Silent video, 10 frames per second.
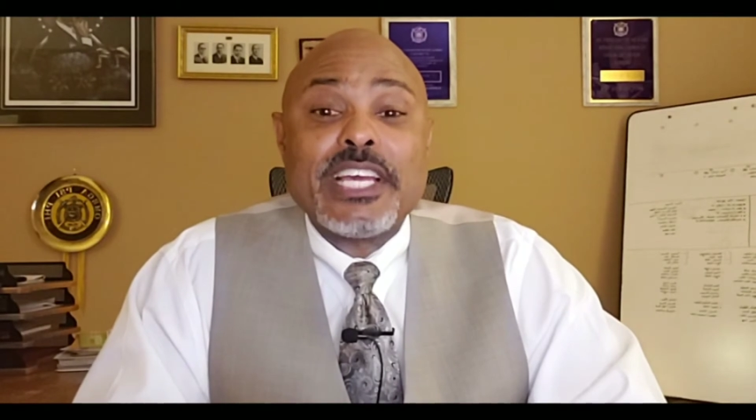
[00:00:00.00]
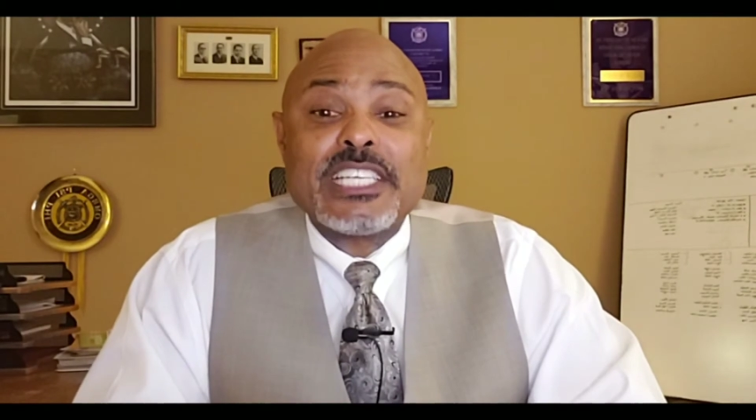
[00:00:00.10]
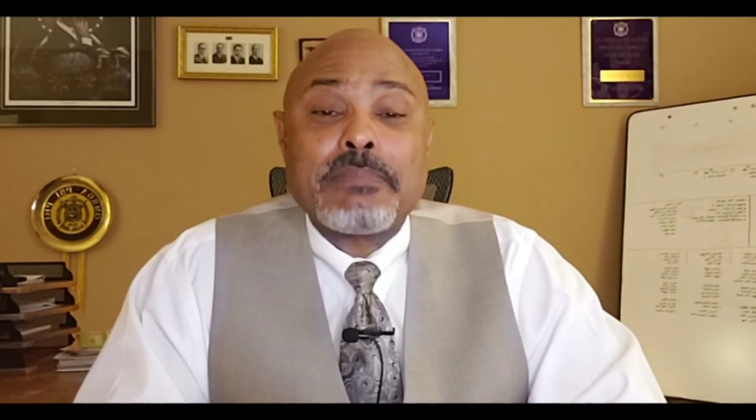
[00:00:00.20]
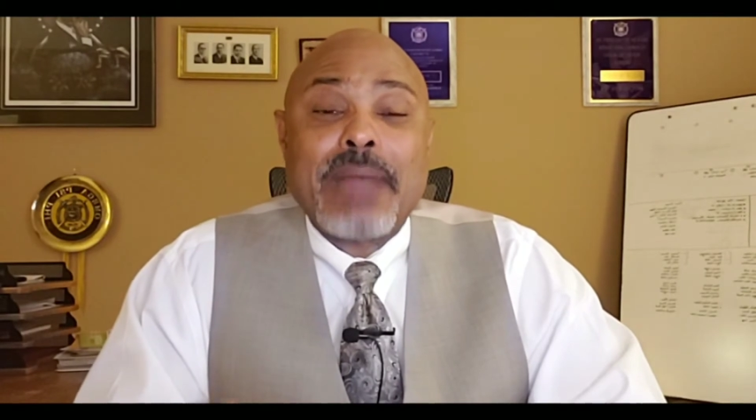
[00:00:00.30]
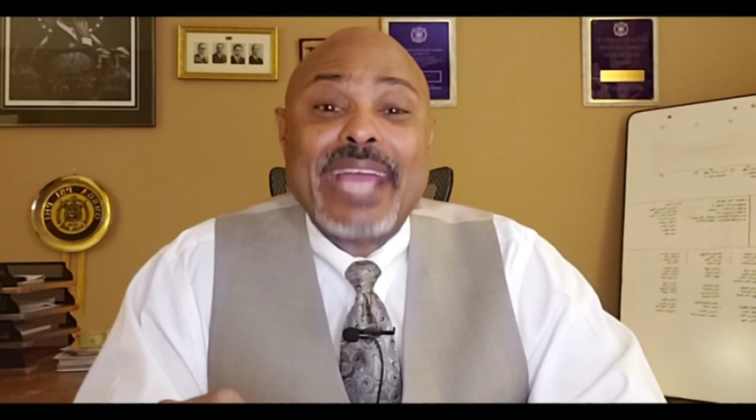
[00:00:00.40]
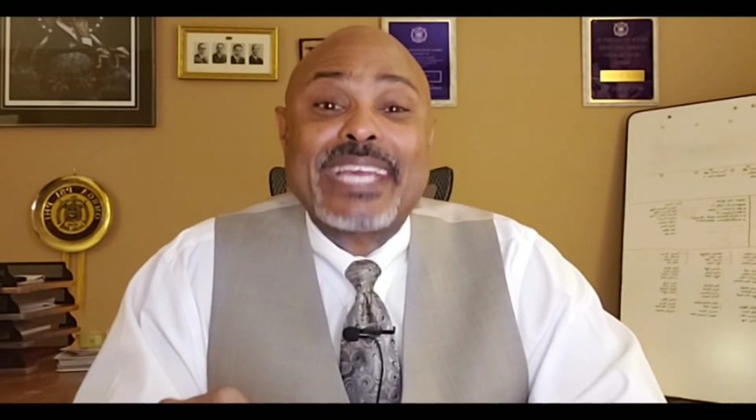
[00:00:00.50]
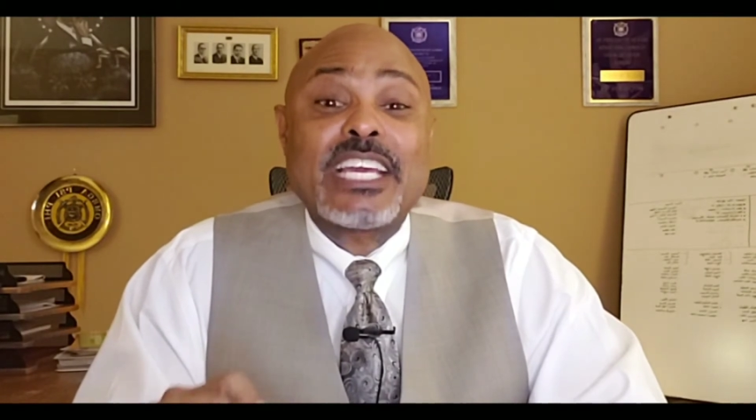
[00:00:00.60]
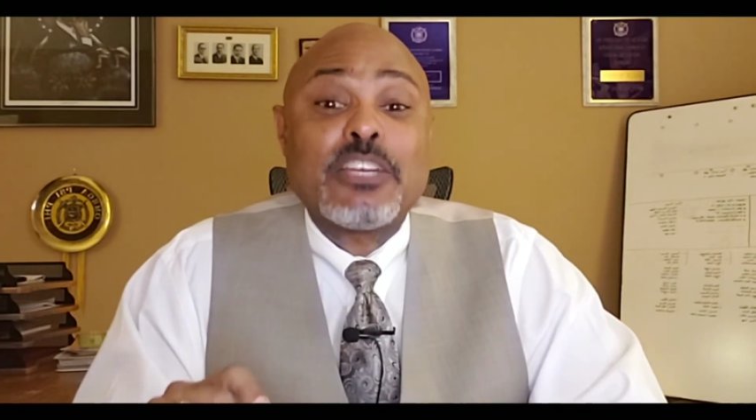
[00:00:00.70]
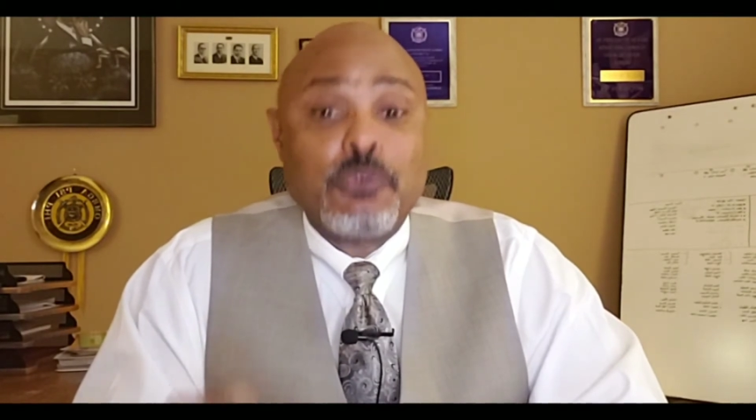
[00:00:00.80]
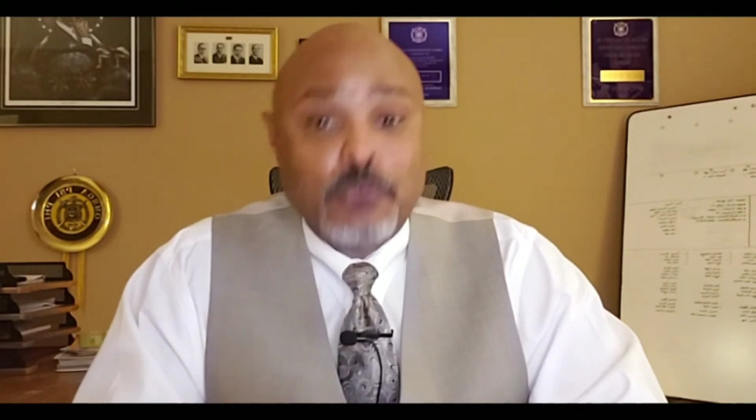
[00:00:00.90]
is by
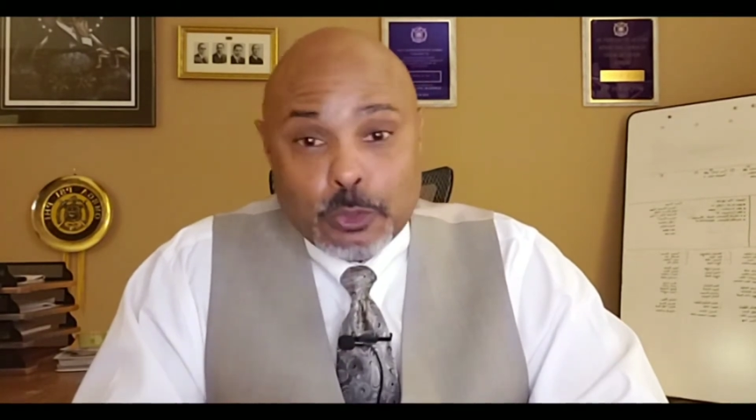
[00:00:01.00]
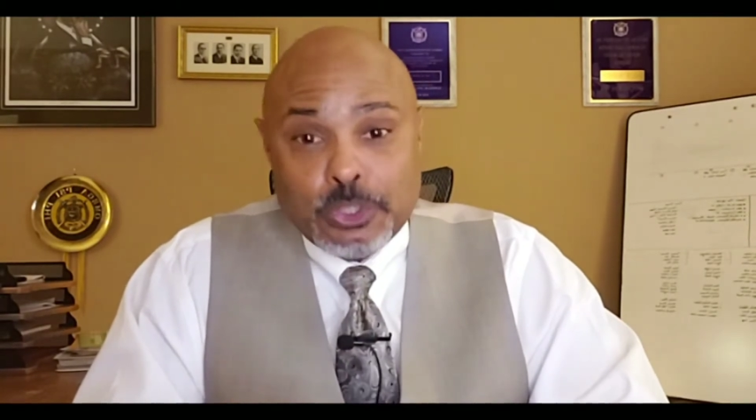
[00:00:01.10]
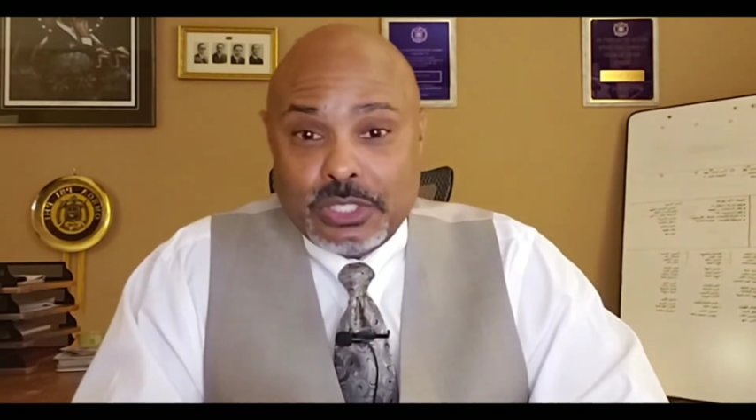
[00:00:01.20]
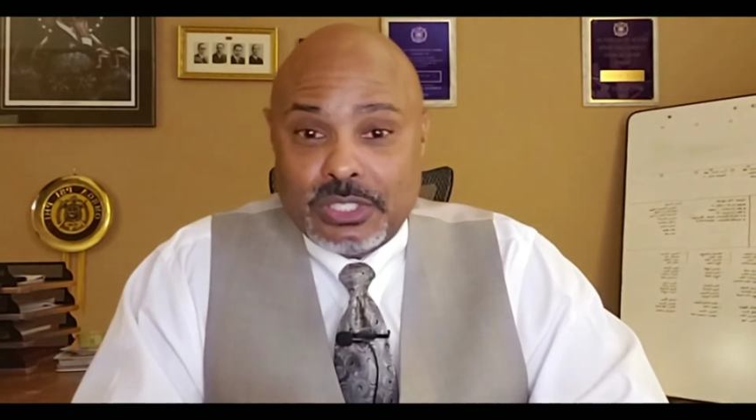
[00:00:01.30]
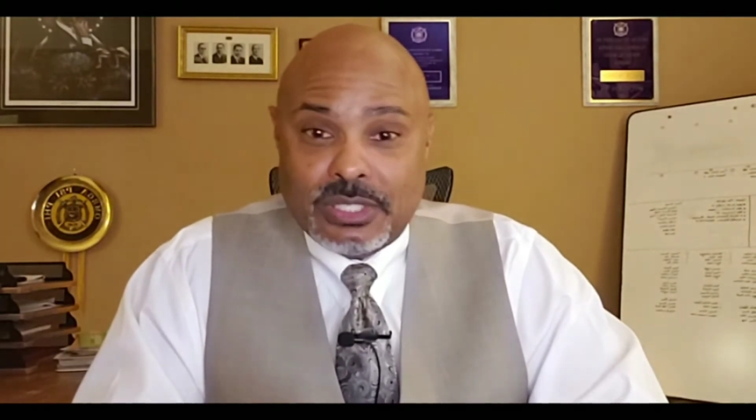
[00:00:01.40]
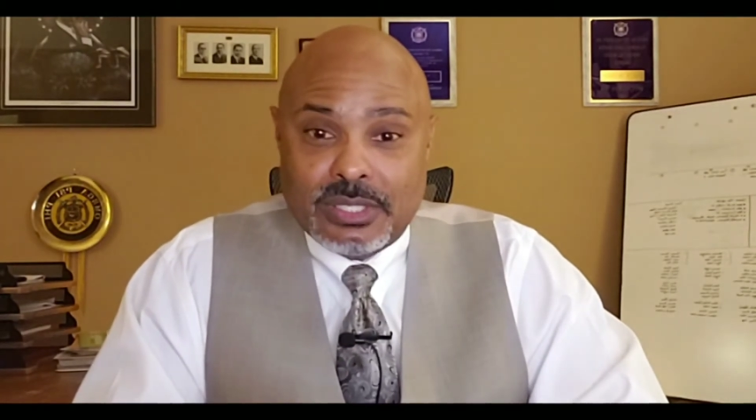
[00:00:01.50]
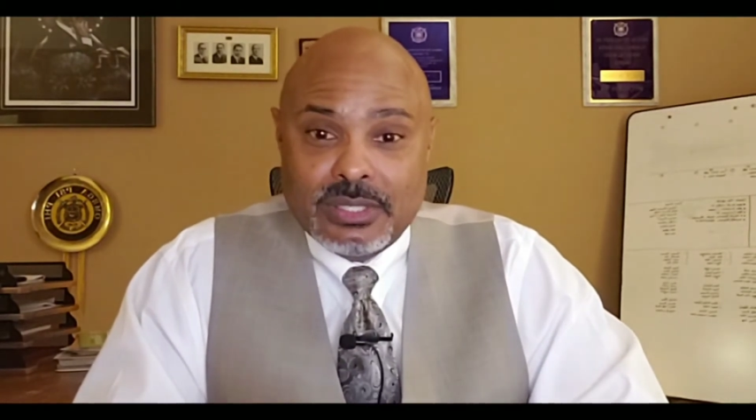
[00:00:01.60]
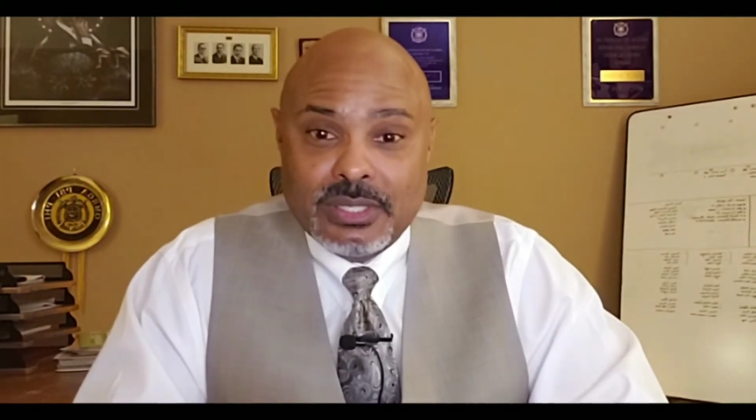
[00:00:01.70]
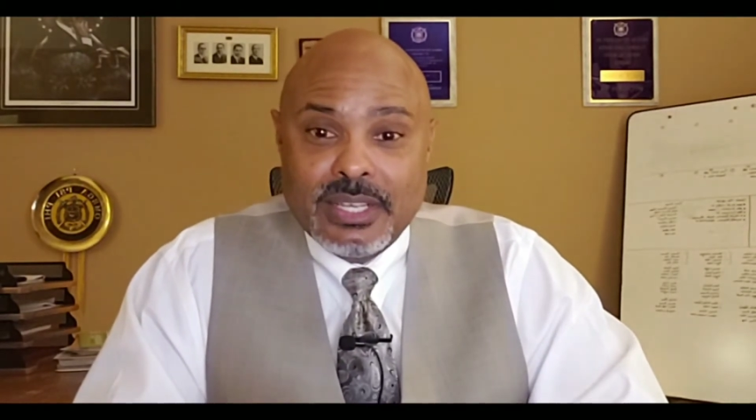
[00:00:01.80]
Confucius.